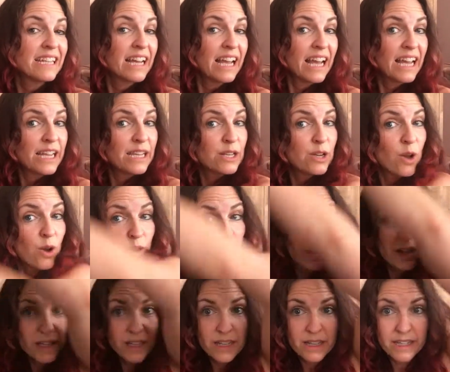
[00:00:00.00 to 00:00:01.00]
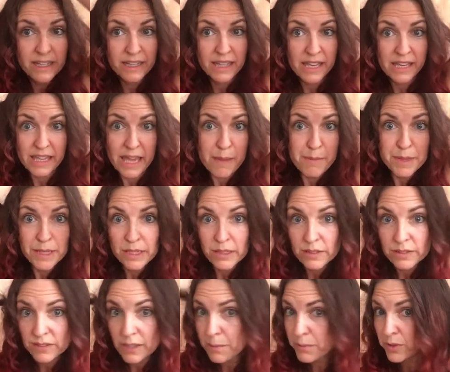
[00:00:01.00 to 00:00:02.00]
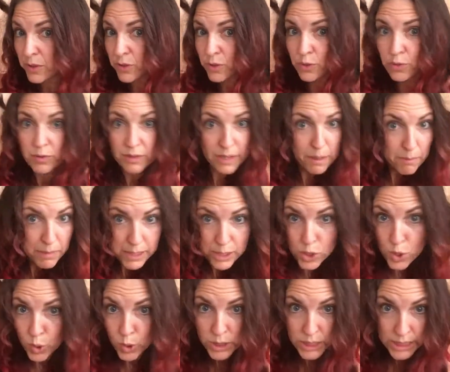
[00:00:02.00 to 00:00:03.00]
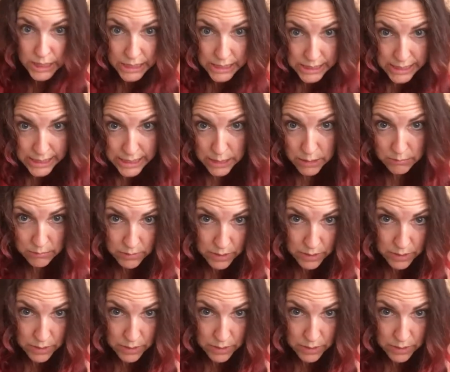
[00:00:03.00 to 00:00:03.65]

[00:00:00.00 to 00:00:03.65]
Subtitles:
and not a chemical substitute that makes you all sick.